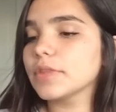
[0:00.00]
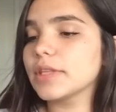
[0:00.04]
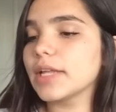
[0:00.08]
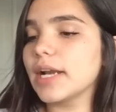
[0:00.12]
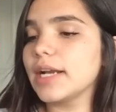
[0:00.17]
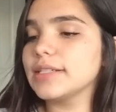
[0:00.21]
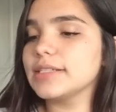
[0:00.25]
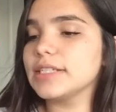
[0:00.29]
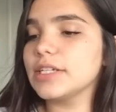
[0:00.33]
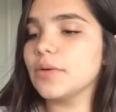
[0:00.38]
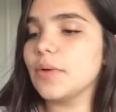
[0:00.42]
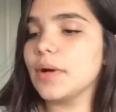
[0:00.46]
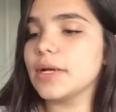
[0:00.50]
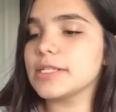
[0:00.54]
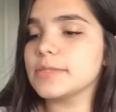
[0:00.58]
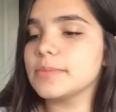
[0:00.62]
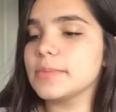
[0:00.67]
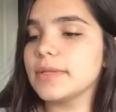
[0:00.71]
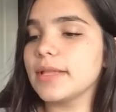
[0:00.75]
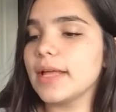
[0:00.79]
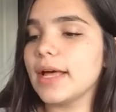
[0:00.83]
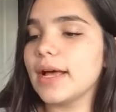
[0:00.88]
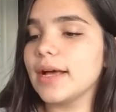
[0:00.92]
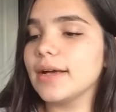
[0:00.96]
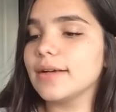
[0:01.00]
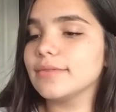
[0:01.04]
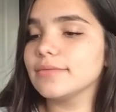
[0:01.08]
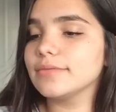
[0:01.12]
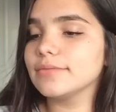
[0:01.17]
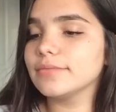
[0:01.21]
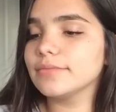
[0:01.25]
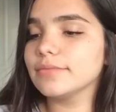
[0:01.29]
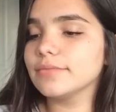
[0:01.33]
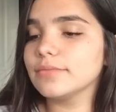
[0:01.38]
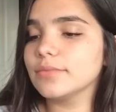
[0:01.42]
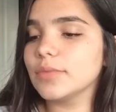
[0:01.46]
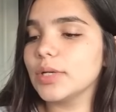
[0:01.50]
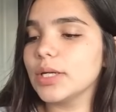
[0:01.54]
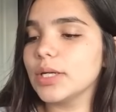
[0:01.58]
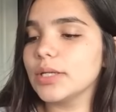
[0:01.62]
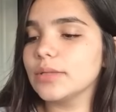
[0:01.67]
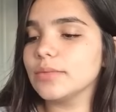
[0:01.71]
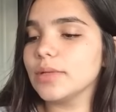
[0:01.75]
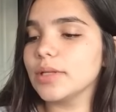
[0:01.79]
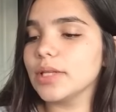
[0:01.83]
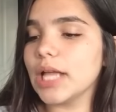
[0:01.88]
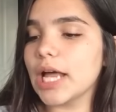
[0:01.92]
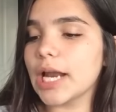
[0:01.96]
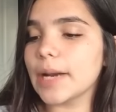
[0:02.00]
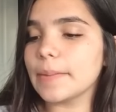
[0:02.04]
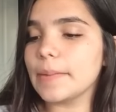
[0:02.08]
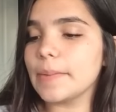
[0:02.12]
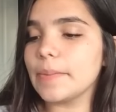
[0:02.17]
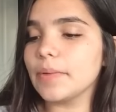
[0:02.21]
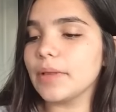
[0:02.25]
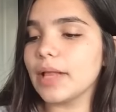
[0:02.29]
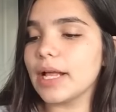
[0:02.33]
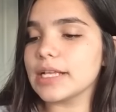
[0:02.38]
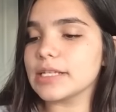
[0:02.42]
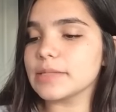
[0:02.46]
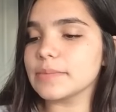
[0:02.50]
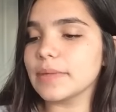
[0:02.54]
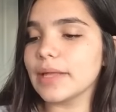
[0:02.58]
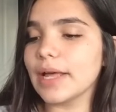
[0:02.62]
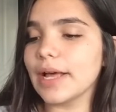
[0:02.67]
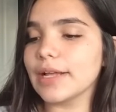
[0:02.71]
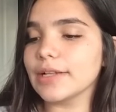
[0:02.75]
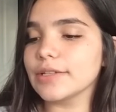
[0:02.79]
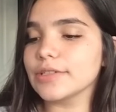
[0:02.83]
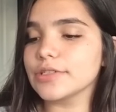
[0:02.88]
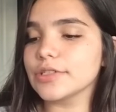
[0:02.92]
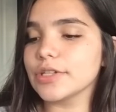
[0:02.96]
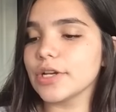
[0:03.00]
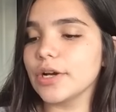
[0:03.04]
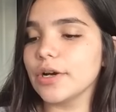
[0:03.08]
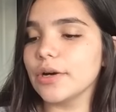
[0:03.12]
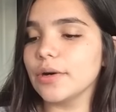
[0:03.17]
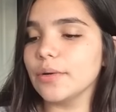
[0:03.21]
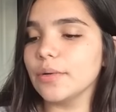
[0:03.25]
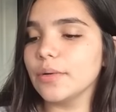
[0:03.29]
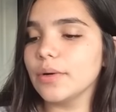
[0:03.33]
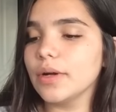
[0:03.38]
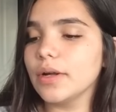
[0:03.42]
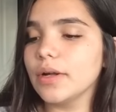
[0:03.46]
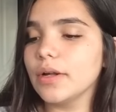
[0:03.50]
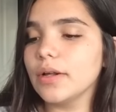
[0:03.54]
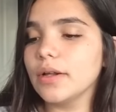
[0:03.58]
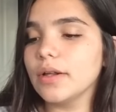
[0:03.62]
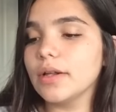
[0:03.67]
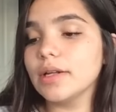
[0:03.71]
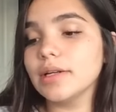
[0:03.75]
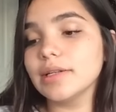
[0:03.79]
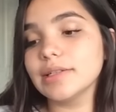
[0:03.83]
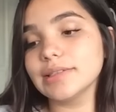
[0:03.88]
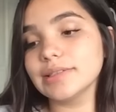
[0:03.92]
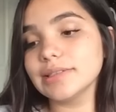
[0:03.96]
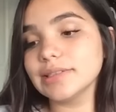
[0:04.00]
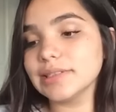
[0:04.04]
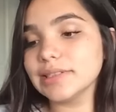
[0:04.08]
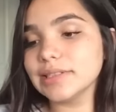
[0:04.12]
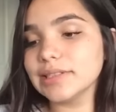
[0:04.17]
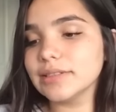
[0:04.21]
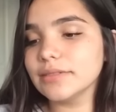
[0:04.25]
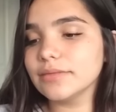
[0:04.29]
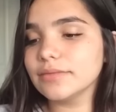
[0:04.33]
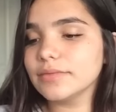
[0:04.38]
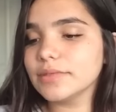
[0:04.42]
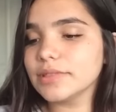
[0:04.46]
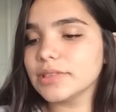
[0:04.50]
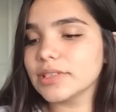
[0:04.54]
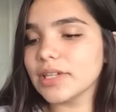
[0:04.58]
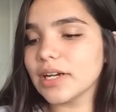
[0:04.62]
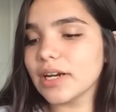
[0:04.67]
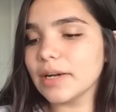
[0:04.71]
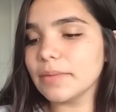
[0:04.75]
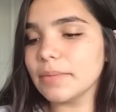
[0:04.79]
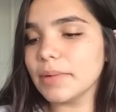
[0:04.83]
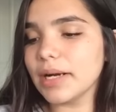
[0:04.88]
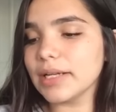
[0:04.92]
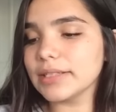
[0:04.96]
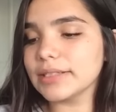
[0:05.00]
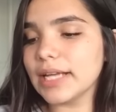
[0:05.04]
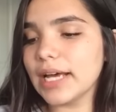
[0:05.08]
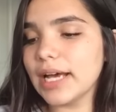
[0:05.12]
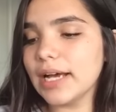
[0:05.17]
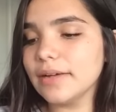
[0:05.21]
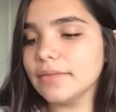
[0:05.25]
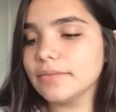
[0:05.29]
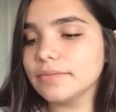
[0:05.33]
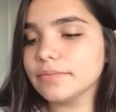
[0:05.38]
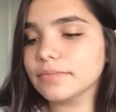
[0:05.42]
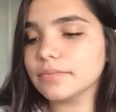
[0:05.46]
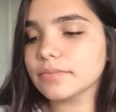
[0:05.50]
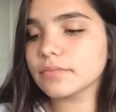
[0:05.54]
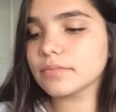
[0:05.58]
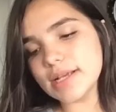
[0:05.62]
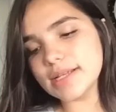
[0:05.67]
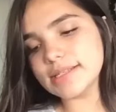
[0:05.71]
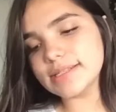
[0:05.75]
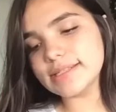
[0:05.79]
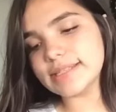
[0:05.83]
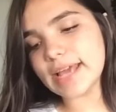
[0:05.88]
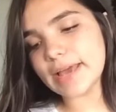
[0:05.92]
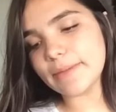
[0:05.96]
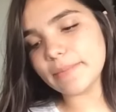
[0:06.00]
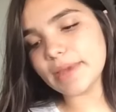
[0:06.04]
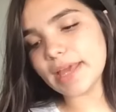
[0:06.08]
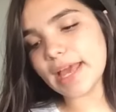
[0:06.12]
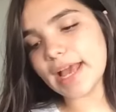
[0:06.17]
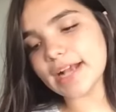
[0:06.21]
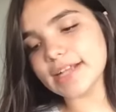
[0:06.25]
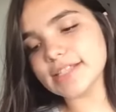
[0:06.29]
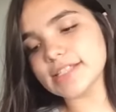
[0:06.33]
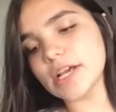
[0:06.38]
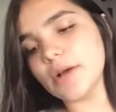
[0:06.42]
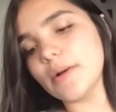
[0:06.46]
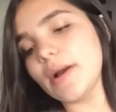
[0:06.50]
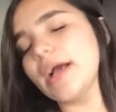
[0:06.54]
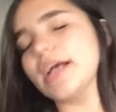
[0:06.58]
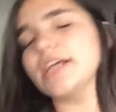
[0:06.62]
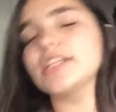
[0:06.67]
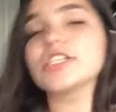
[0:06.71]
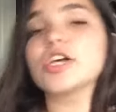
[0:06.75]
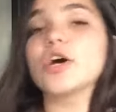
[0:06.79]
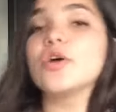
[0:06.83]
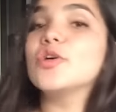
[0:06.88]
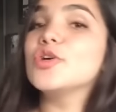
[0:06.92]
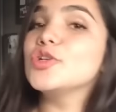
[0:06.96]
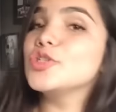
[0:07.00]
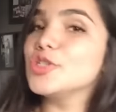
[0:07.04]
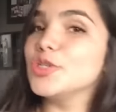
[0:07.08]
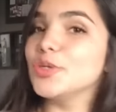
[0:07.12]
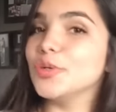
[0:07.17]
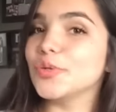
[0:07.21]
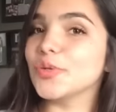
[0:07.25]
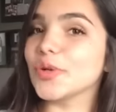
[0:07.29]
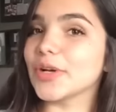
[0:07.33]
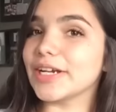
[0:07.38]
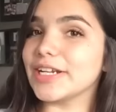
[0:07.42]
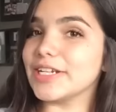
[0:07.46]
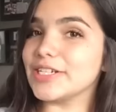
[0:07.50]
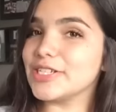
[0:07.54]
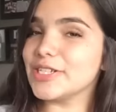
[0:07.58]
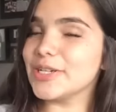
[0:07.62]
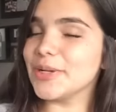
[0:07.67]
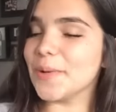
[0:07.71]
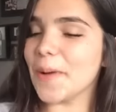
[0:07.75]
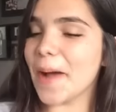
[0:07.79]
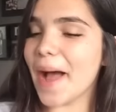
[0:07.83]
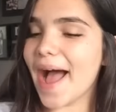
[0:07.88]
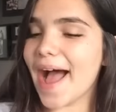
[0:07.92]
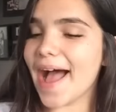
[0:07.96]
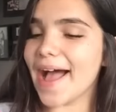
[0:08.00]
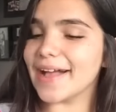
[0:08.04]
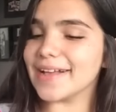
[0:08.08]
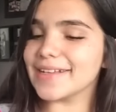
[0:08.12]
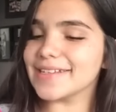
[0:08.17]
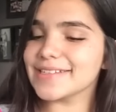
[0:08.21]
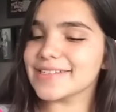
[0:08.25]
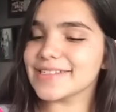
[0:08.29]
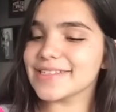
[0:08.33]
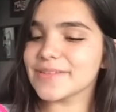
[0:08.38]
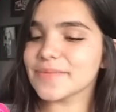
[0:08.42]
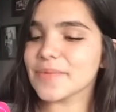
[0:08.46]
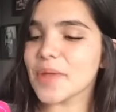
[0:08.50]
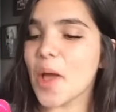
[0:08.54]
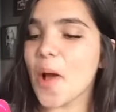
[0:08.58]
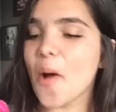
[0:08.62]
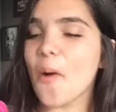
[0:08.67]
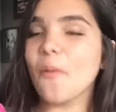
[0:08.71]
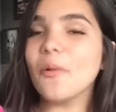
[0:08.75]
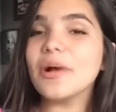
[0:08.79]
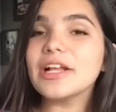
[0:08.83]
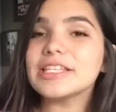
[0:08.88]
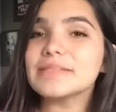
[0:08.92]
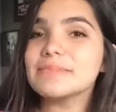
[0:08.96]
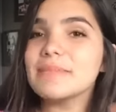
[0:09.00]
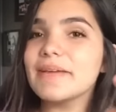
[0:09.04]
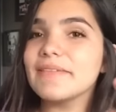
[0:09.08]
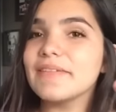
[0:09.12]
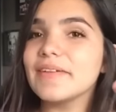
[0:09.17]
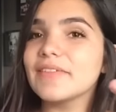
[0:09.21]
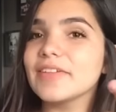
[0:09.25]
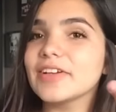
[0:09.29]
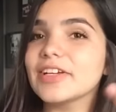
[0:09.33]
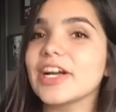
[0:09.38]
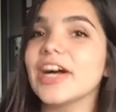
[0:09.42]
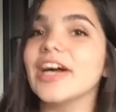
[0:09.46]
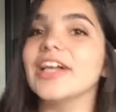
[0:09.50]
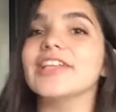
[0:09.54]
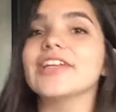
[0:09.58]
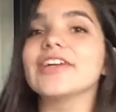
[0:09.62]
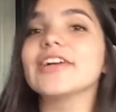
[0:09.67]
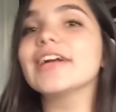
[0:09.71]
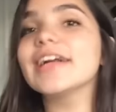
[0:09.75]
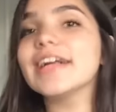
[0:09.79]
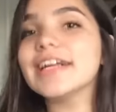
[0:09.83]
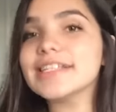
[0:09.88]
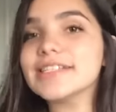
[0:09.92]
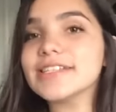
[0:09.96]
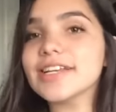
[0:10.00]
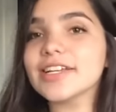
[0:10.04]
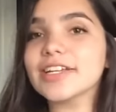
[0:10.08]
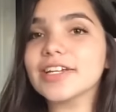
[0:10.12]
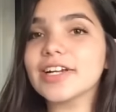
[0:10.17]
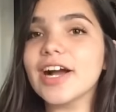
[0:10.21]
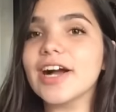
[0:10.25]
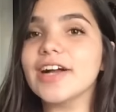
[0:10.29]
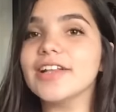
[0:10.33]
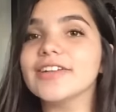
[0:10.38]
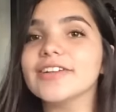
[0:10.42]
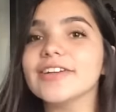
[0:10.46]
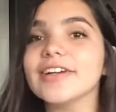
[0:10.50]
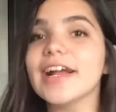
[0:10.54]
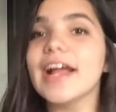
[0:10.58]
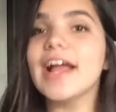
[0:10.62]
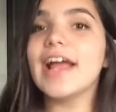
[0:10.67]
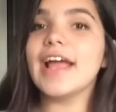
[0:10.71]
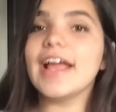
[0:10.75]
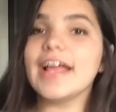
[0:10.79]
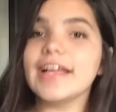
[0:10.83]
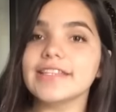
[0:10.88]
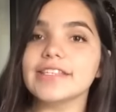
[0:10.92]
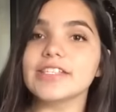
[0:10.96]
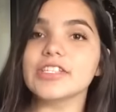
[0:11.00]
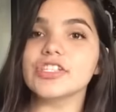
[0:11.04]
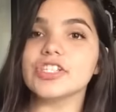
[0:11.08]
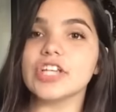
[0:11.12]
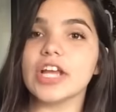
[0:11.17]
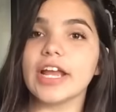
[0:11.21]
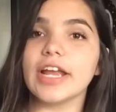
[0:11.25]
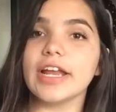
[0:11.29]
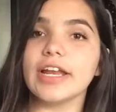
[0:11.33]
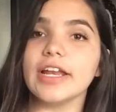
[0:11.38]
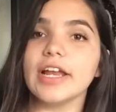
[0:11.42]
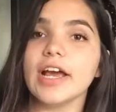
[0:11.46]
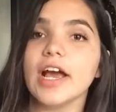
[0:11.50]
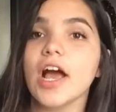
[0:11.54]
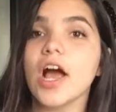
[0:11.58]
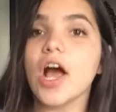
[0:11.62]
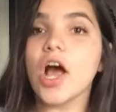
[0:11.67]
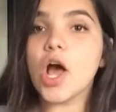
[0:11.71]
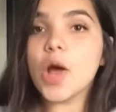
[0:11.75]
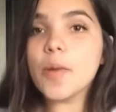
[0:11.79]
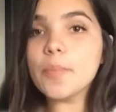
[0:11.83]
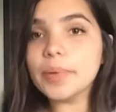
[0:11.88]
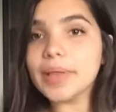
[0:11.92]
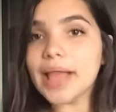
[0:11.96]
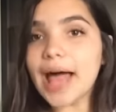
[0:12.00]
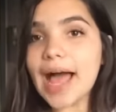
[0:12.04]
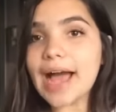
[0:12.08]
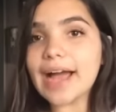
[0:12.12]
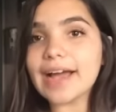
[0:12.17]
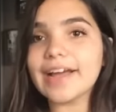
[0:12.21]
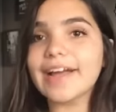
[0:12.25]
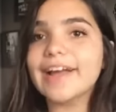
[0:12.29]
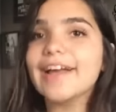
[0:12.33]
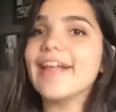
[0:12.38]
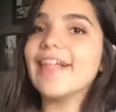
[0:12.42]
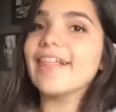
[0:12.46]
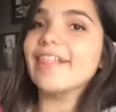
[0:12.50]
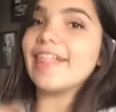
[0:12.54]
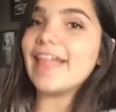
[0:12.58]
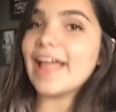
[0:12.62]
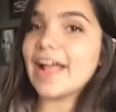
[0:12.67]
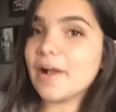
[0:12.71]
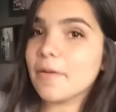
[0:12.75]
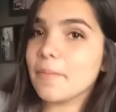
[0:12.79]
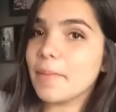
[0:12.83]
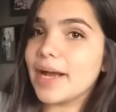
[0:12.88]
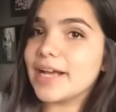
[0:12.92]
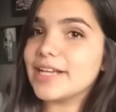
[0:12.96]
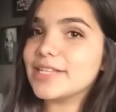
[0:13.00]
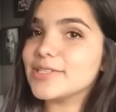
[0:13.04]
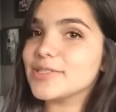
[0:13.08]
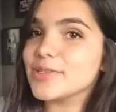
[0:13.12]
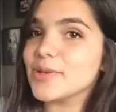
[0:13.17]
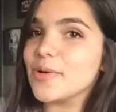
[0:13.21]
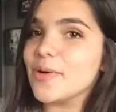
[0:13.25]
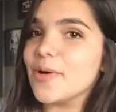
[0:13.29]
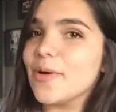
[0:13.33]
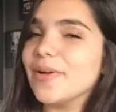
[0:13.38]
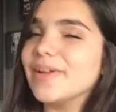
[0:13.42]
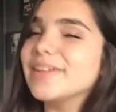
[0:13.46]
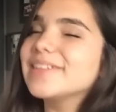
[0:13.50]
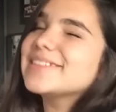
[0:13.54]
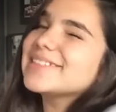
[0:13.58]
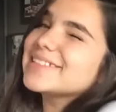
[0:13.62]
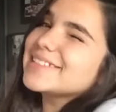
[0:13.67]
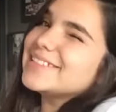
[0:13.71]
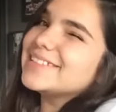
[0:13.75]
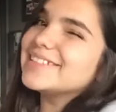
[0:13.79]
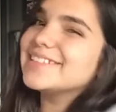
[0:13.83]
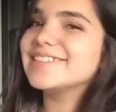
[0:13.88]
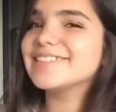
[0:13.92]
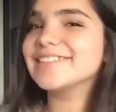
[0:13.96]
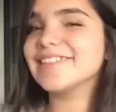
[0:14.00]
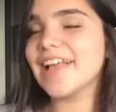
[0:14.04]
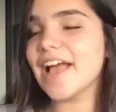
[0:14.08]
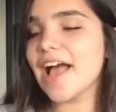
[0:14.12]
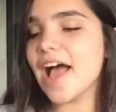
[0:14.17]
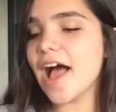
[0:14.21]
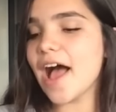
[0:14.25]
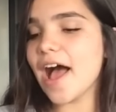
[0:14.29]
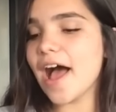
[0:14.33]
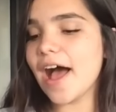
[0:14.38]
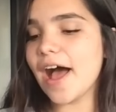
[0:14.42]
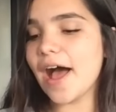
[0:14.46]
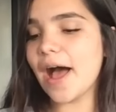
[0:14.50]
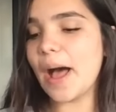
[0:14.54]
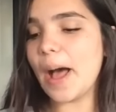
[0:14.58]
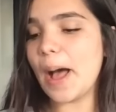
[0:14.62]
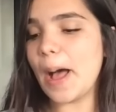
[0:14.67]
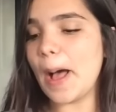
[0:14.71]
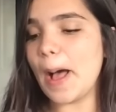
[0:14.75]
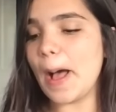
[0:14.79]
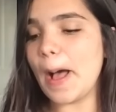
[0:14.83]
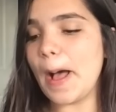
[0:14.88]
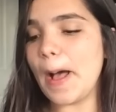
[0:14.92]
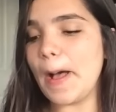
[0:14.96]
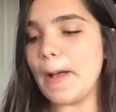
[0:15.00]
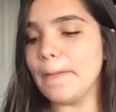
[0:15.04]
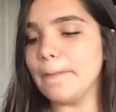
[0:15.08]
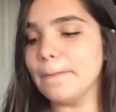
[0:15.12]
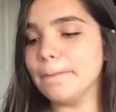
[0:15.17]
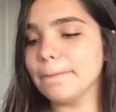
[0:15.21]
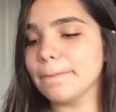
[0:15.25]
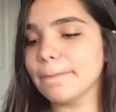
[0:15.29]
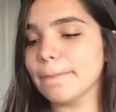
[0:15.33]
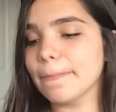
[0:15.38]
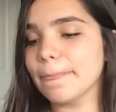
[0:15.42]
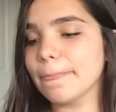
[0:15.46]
Did I say you asked me that? Well, a lot of people ask me that, so sorry about that. SammyXOXO232 asked, what's my favorite color? It's not a color, it's a shade. Black, like my soul. I'm